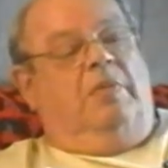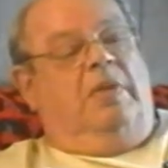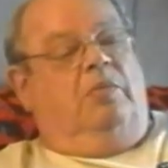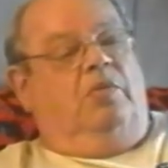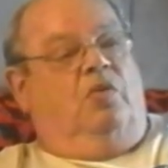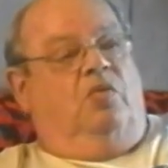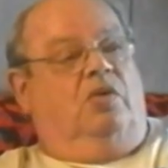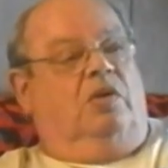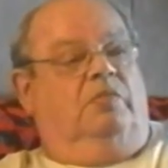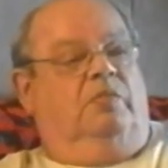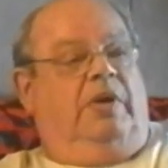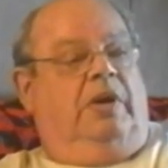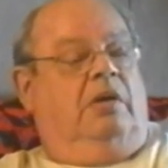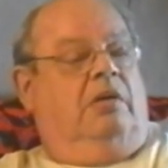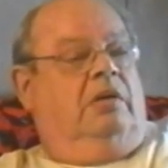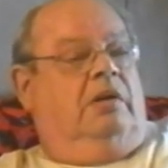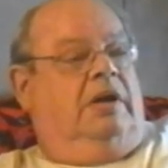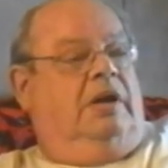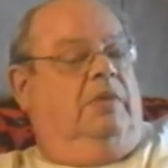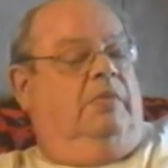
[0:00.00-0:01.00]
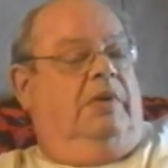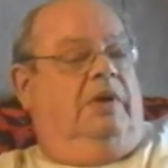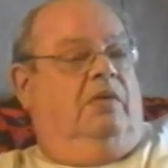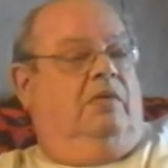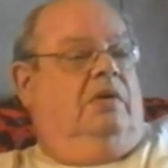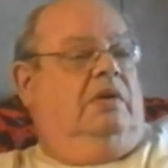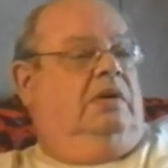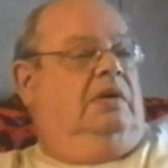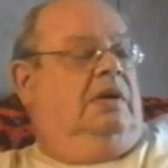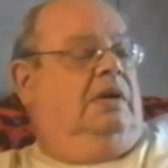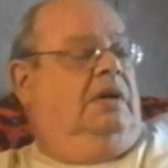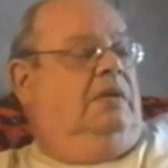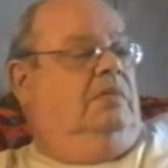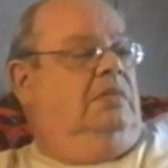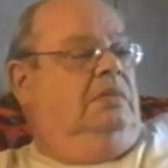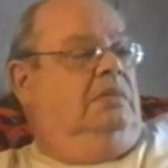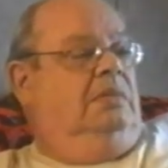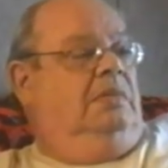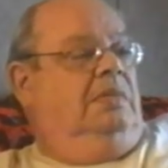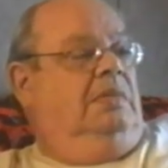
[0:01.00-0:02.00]
I can remember one peddler came there one
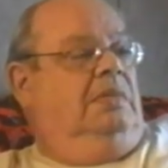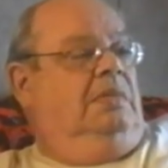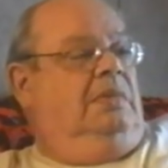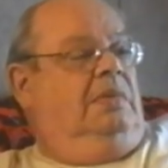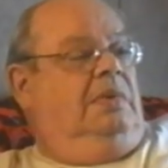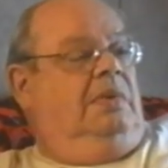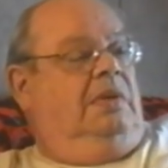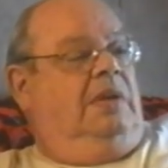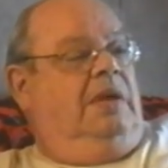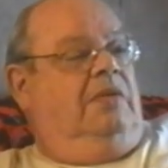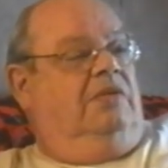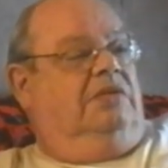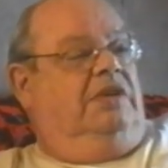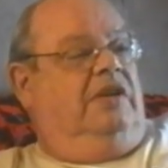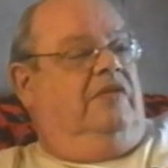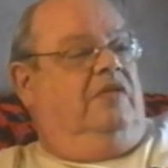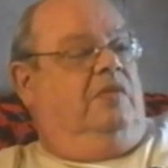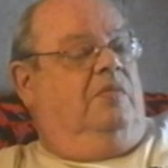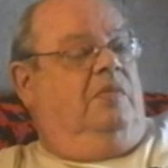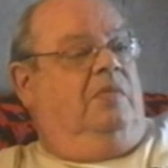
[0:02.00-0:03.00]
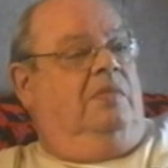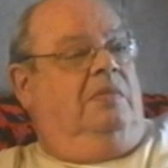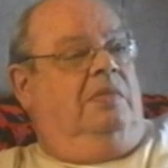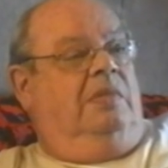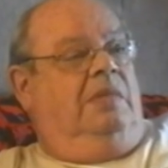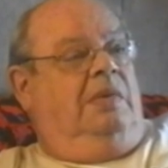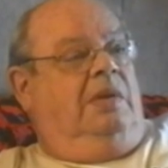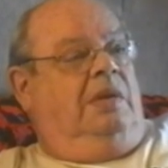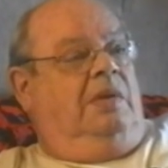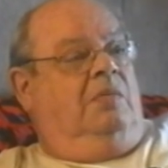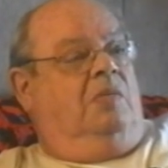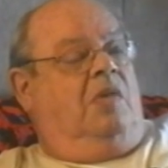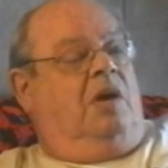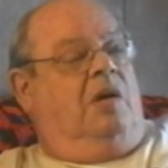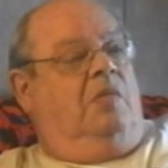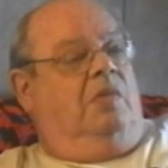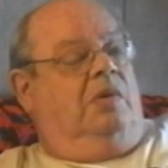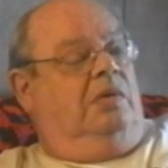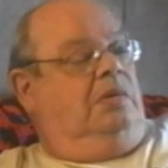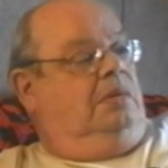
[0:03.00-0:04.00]
time. He was having
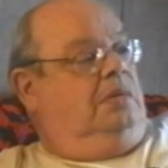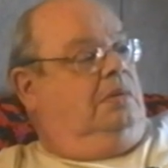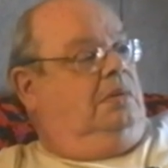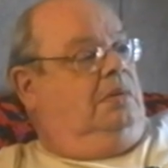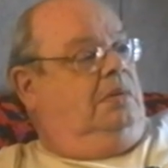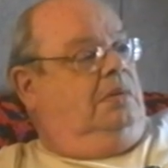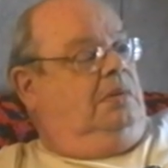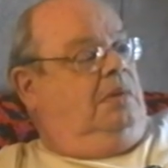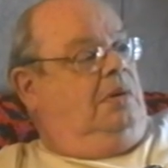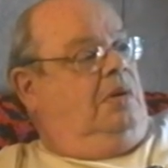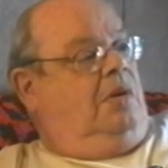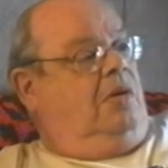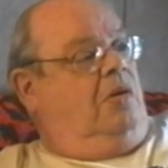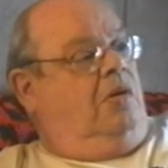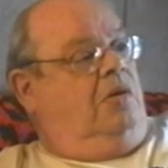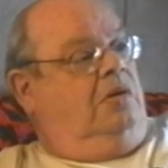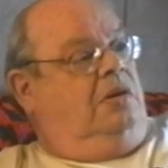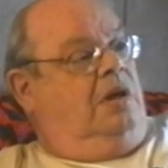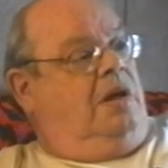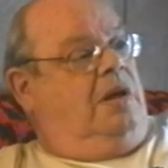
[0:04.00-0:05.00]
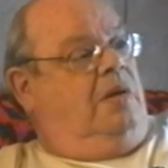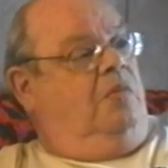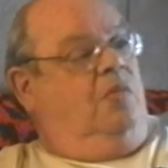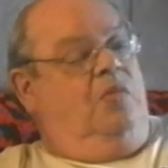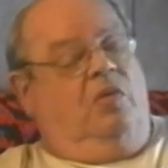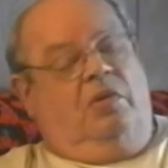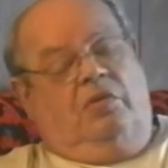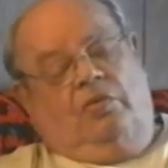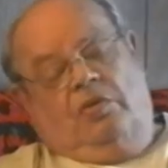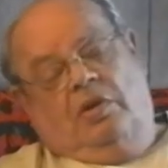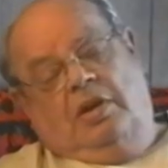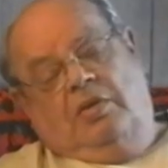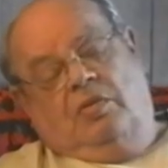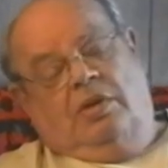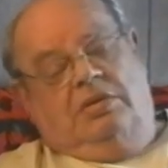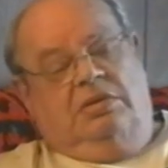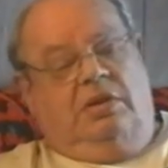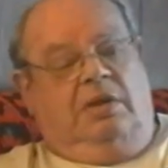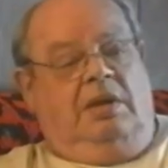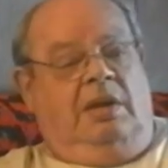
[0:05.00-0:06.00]
mom a hard time. Well, it
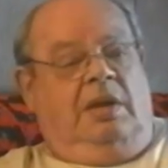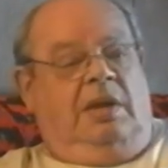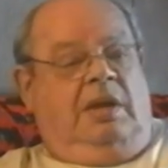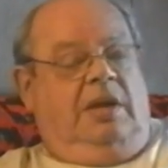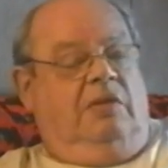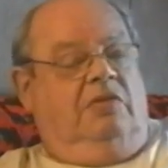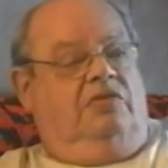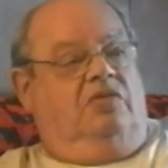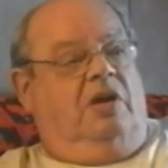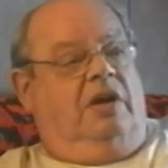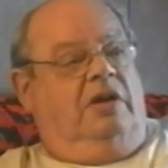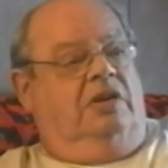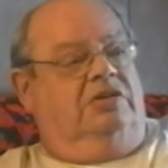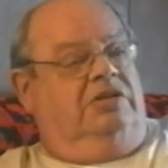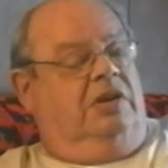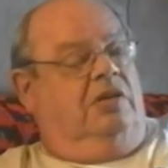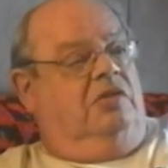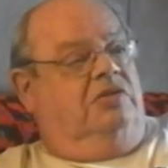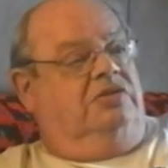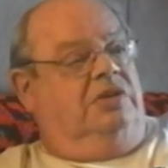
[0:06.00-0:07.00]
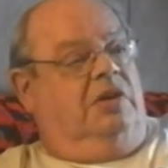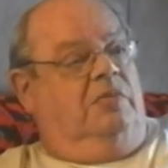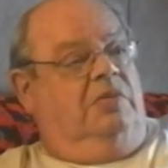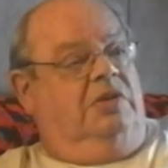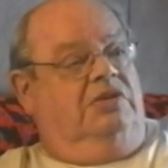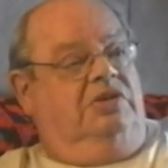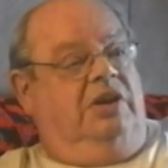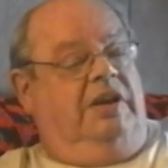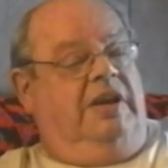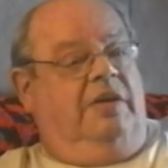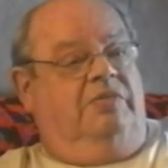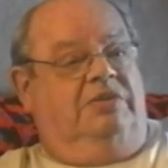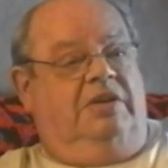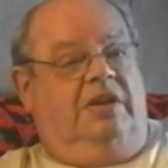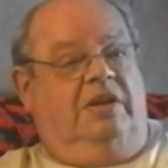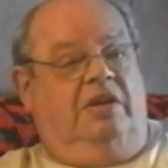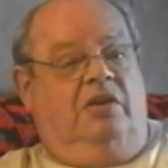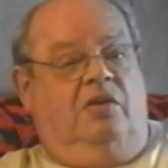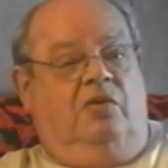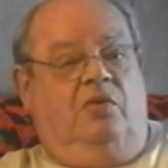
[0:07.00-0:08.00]
really wasn't. He was trying to sell her something, and she
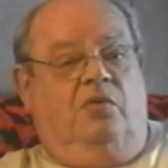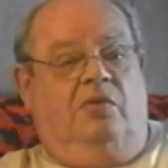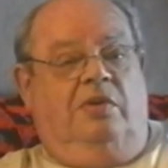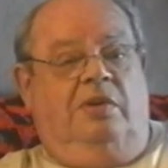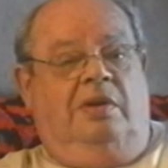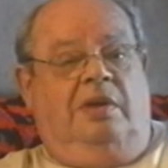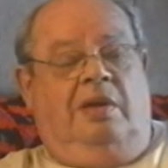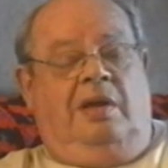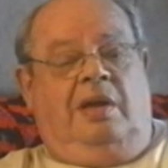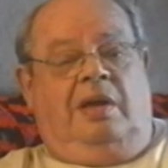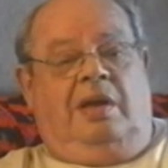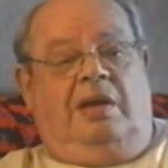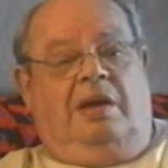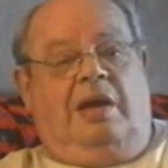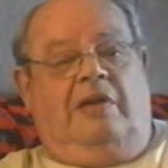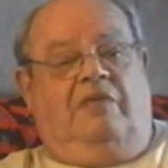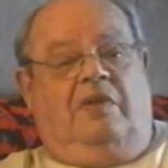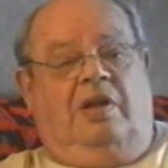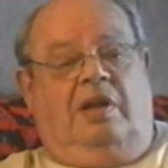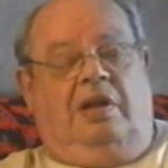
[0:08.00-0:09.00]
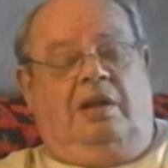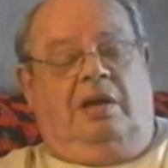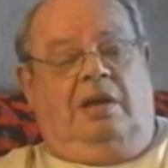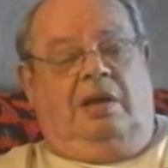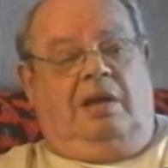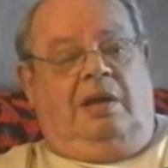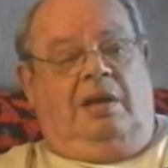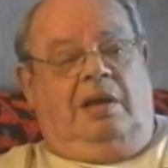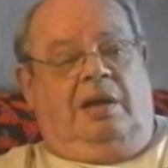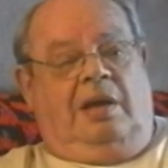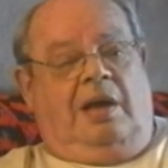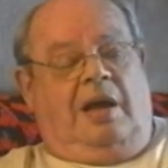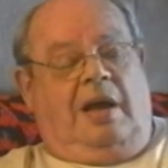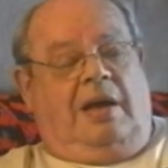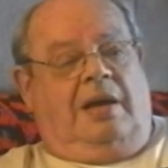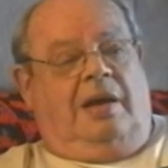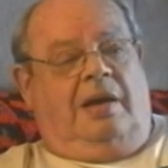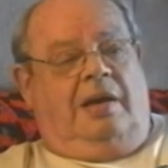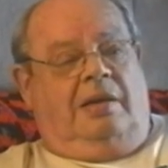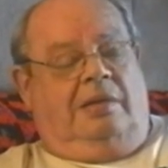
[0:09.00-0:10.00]
kept saying no. And, and I finally,
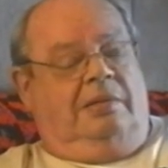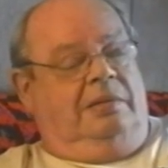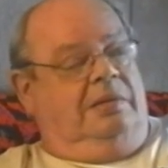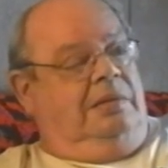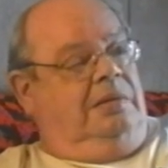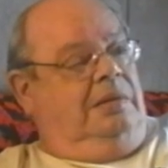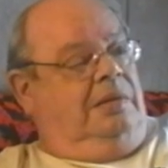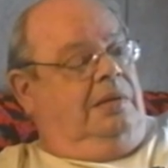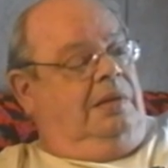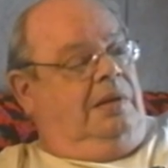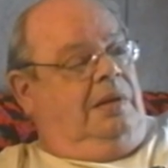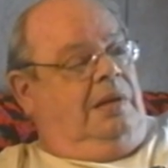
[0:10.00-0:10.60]
I kind of